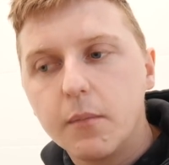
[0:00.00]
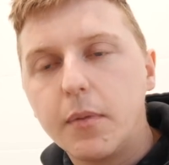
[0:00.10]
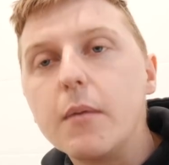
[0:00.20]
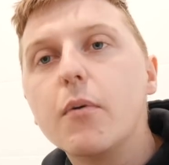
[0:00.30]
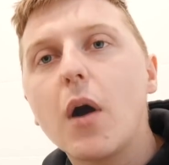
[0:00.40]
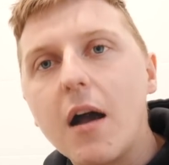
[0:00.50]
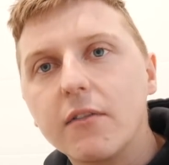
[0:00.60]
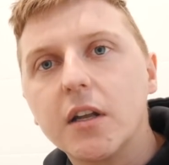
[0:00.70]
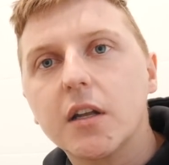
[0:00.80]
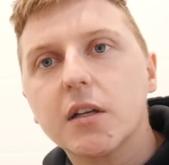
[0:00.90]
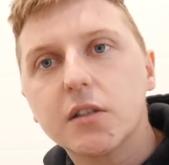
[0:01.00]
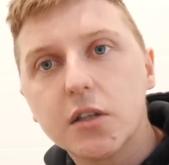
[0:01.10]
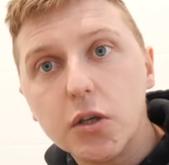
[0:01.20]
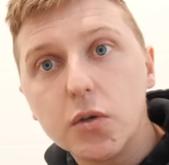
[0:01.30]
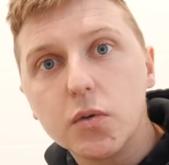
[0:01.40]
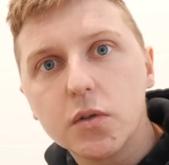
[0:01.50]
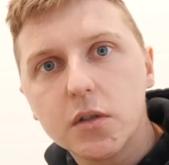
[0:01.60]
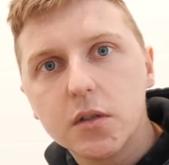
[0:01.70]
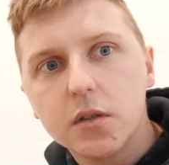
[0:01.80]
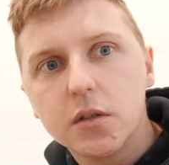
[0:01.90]
people have an
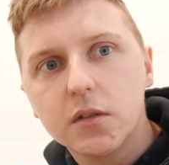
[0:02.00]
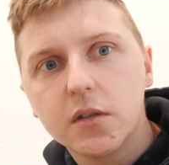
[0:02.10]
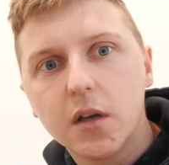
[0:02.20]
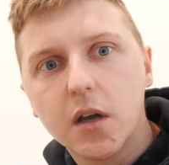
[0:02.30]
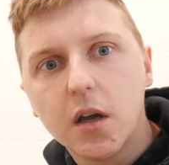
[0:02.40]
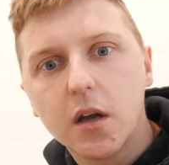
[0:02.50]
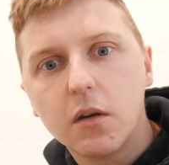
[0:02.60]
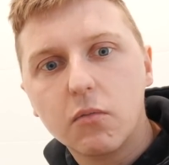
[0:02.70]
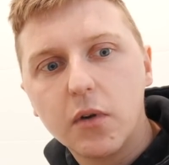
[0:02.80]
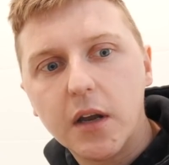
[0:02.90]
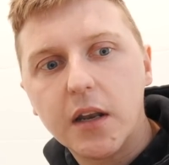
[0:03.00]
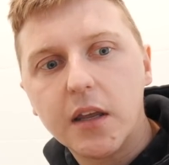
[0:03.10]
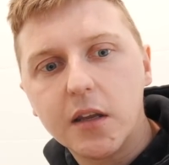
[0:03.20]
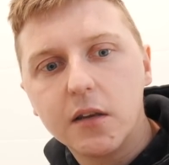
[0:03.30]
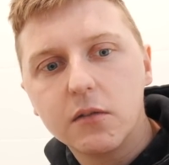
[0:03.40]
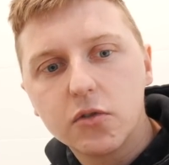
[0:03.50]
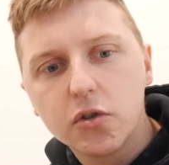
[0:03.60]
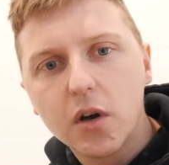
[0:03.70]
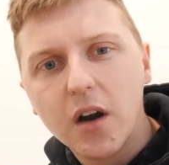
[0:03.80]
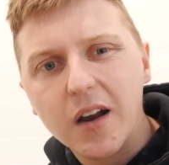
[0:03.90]
excuse to really
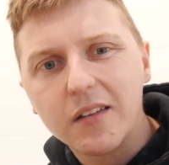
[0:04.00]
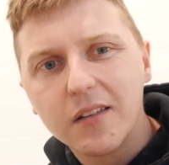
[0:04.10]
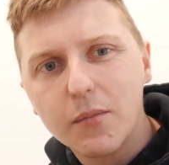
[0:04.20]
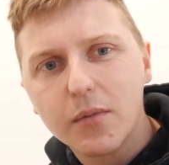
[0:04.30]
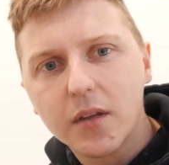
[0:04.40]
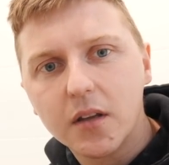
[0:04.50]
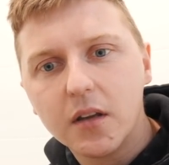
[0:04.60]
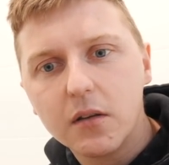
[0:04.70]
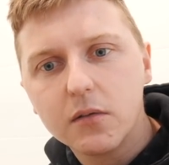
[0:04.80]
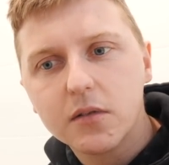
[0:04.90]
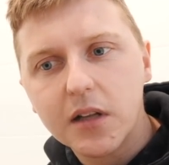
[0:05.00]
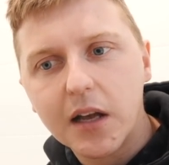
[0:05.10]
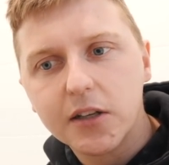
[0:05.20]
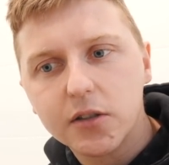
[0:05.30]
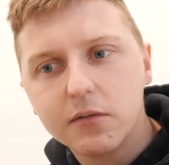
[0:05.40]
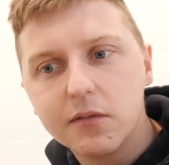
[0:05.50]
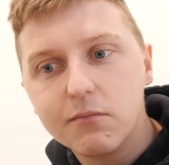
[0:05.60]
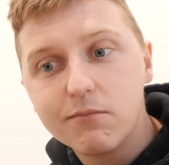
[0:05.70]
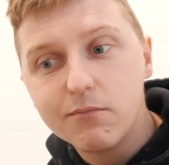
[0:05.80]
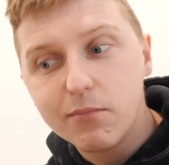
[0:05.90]
try something new
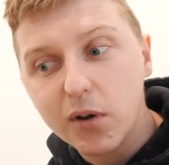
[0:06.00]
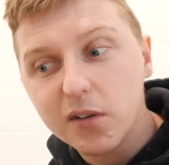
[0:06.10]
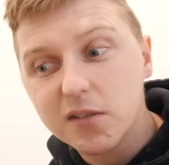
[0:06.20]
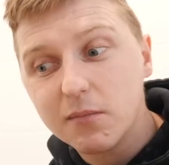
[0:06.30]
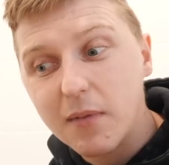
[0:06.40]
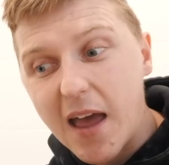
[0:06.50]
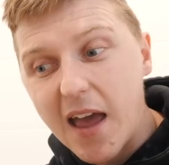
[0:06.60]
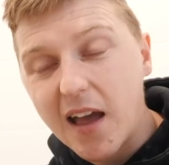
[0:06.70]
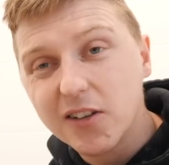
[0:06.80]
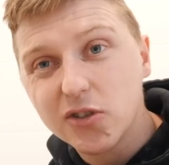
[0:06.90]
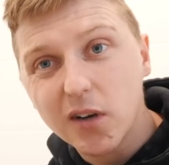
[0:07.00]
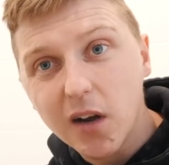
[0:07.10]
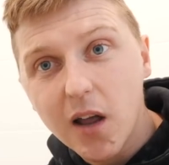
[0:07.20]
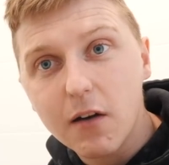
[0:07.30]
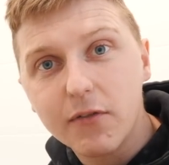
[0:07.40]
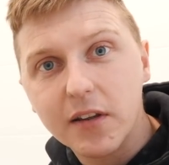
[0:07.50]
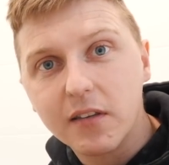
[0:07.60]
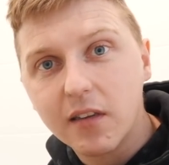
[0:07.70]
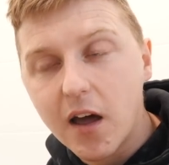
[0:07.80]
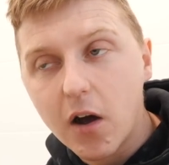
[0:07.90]
/ put some extra love
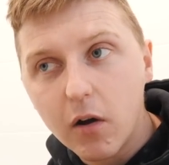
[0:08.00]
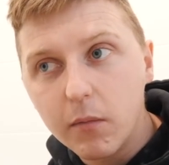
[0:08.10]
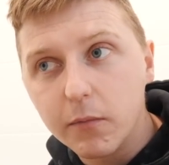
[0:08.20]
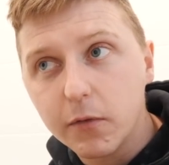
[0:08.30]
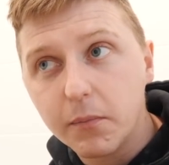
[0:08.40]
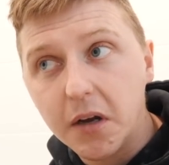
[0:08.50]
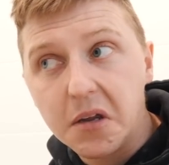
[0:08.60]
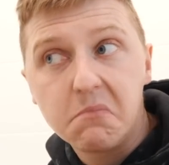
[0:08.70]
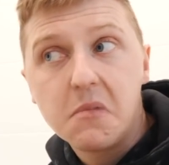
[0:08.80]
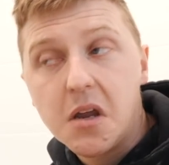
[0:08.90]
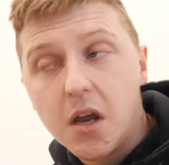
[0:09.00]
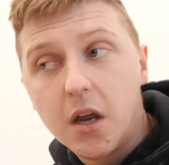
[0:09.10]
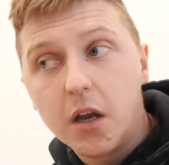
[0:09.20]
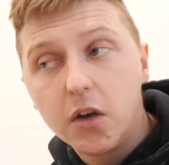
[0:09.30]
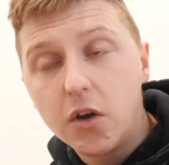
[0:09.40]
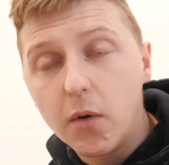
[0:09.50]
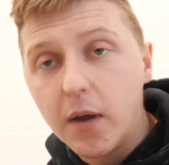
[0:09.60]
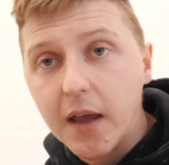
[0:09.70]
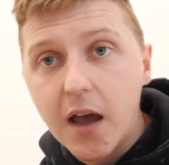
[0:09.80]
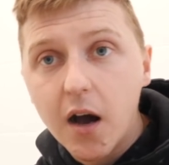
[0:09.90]
into their homes by
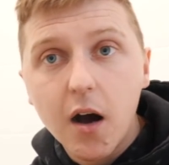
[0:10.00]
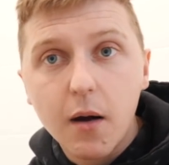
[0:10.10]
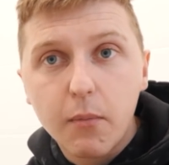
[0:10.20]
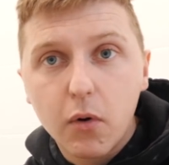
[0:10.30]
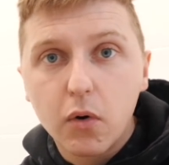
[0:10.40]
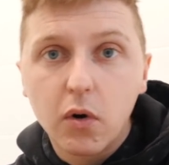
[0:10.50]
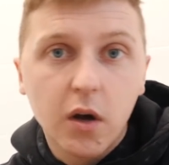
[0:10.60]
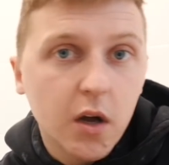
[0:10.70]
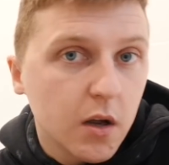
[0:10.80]
doing it up or